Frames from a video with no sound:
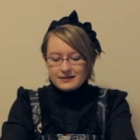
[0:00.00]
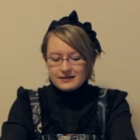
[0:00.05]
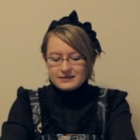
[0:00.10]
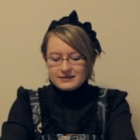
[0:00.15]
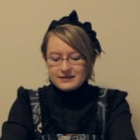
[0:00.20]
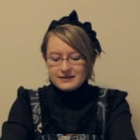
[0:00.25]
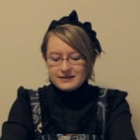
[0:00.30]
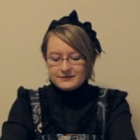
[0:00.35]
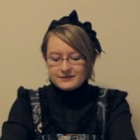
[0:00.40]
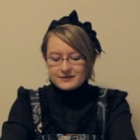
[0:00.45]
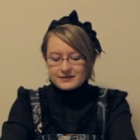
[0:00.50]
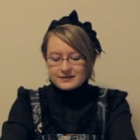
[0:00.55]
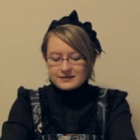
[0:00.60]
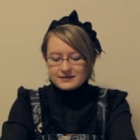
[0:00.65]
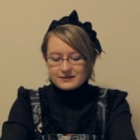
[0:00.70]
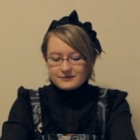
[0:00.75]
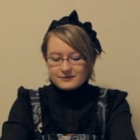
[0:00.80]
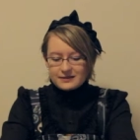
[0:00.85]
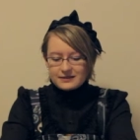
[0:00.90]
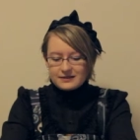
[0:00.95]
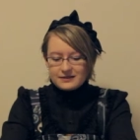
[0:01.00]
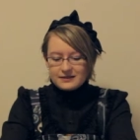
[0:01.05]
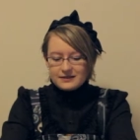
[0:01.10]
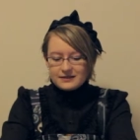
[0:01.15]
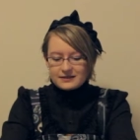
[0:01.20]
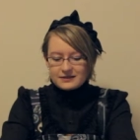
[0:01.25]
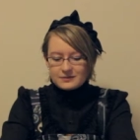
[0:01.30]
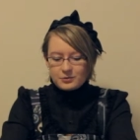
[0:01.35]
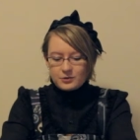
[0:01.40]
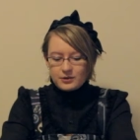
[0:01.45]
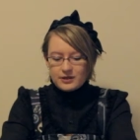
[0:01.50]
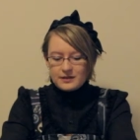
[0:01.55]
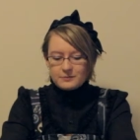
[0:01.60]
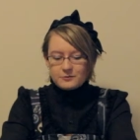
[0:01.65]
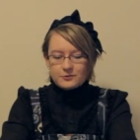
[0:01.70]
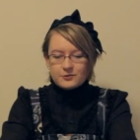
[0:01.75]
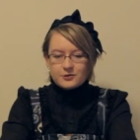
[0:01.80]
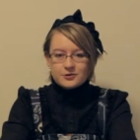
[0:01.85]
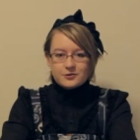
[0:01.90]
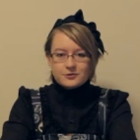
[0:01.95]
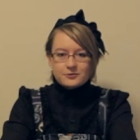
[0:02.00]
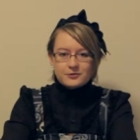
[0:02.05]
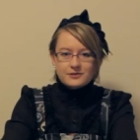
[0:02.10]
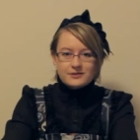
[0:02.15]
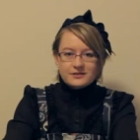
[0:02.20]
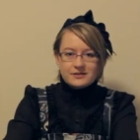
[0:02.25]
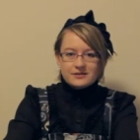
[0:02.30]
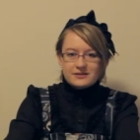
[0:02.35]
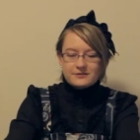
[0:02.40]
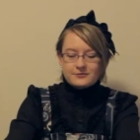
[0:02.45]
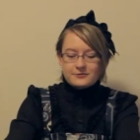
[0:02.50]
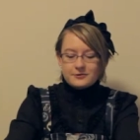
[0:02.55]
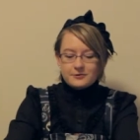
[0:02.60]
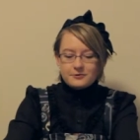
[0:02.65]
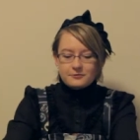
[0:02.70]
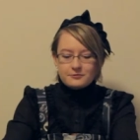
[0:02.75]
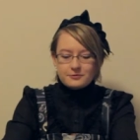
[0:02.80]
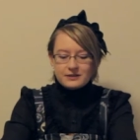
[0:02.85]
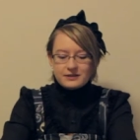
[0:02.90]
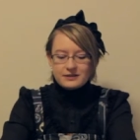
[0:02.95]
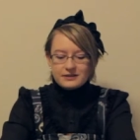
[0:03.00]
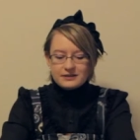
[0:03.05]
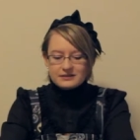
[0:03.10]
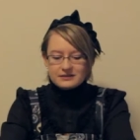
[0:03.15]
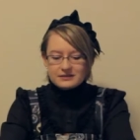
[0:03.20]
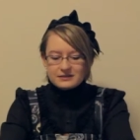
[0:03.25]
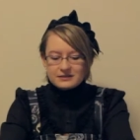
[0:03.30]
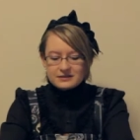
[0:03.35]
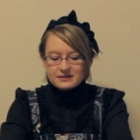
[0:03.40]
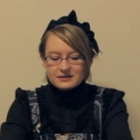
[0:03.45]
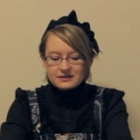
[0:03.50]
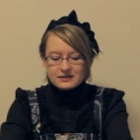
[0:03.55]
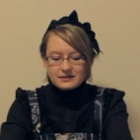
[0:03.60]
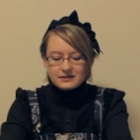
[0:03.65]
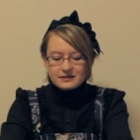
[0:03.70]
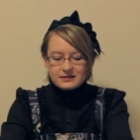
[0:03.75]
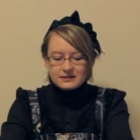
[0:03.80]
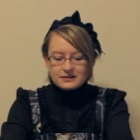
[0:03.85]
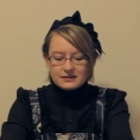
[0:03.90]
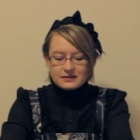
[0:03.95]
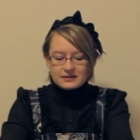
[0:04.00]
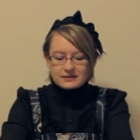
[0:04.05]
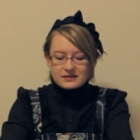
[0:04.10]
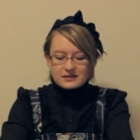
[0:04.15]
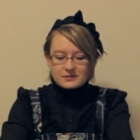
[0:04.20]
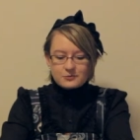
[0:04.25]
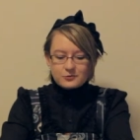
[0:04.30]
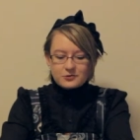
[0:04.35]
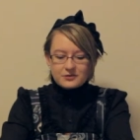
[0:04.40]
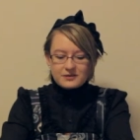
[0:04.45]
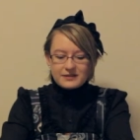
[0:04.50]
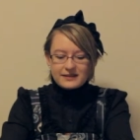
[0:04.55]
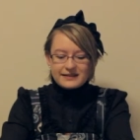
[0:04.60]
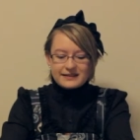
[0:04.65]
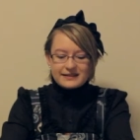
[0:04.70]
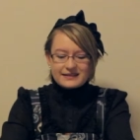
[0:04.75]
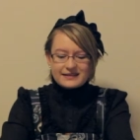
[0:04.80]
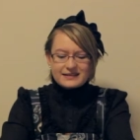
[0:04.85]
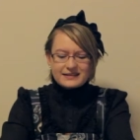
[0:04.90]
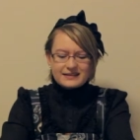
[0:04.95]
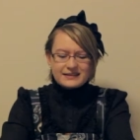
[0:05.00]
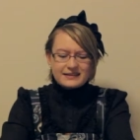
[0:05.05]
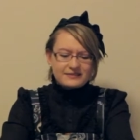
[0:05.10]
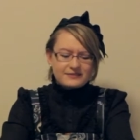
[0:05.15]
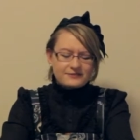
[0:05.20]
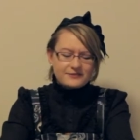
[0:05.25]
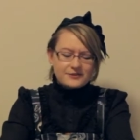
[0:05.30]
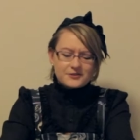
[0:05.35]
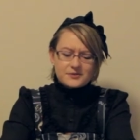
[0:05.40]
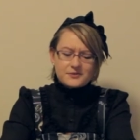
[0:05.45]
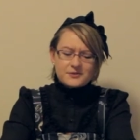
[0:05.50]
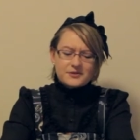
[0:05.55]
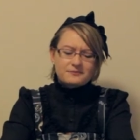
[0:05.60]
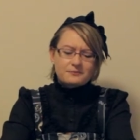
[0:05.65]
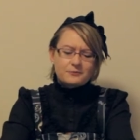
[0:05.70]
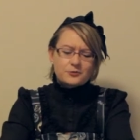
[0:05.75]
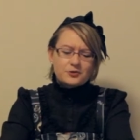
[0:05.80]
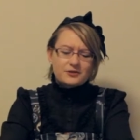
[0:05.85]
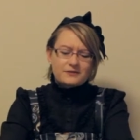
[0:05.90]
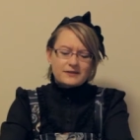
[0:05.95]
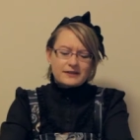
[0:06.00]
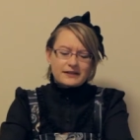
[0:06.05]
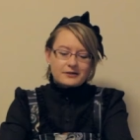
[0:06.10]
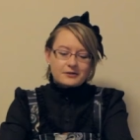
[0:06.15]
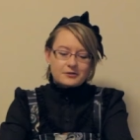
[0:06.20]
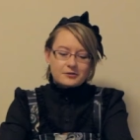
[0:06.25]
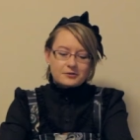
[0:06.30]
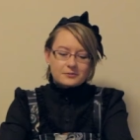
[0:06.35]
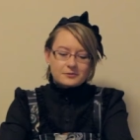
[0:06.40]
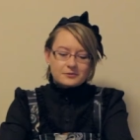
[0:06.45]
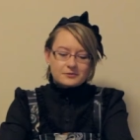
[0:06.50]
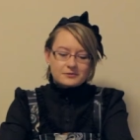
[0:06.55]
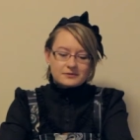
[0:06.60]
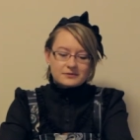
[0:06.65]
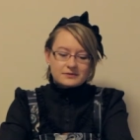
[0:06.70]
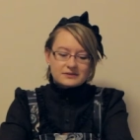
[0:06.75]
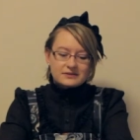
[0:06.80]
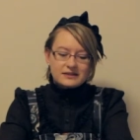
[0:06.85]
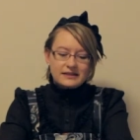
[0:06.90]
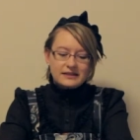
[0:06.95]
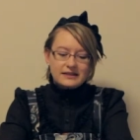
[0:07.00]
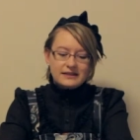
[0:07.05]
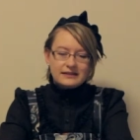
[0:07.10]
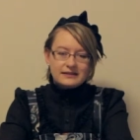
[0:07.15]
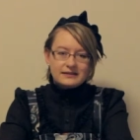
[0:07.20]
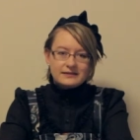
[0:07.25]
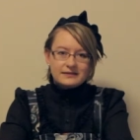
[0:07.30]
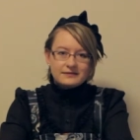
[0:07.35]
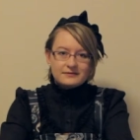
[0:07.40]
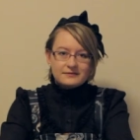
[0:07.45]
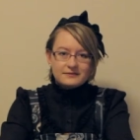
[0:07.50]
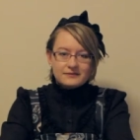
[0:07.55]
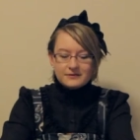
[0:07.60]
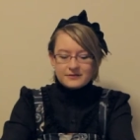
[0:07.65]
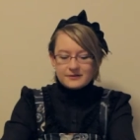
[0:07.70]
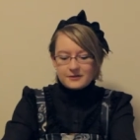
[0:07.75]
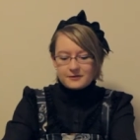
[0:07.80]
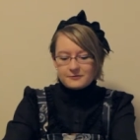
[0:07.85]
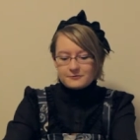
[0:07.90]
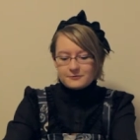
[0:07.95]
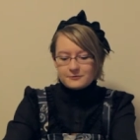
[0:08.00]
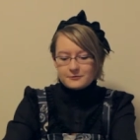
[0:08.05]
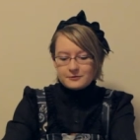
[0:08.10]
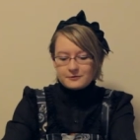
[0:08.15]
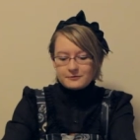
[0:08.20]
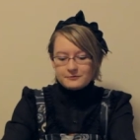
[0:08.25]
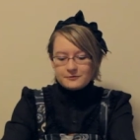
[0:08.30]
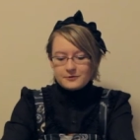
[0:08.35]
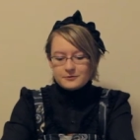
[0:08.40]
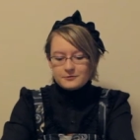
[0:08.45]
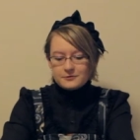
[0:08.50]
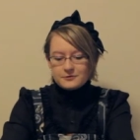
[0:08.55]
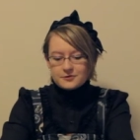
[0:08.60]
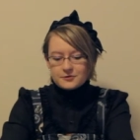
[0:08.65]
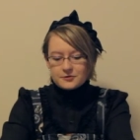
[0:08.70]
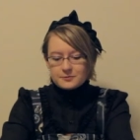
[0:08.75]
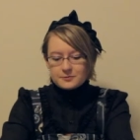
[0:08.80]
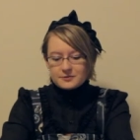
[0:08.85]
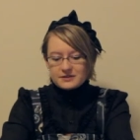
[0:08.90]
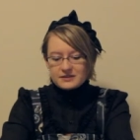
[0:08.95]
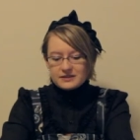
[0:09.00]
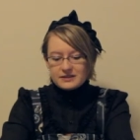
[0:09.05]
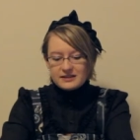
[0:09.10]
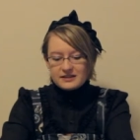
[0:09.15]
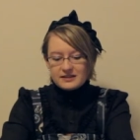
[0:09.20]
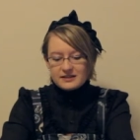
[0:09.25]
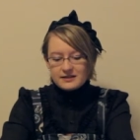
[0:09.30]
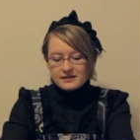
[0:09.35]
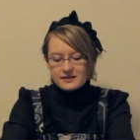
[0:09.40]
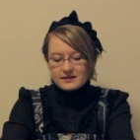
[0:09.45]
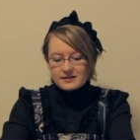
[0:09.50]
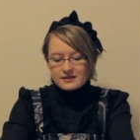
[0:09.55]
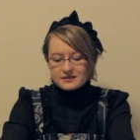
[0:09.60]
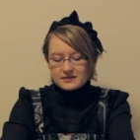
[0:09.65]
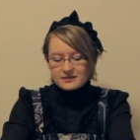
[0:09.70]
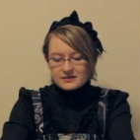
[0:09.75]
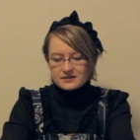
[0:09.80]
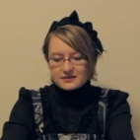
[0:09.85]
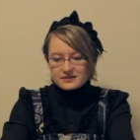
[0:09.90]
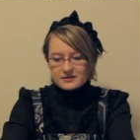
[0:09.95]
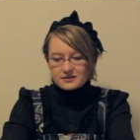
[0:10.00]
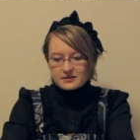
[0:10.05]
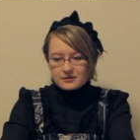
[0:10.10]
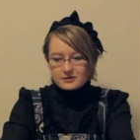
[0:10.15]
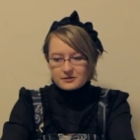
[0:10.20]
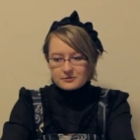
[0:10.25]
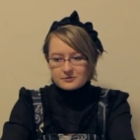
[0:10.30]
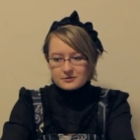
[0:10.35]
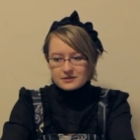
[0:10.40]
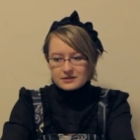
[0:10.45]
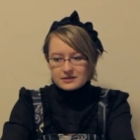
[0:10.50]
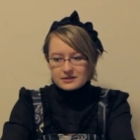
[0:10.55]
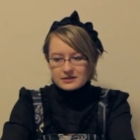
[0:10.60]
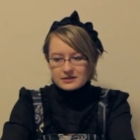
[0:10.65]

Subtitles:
Tea of itself, I think it's playing more towards the different ingredients. This is more like, it feels more like an herbal tea, like a fruit-infused herbal tea. So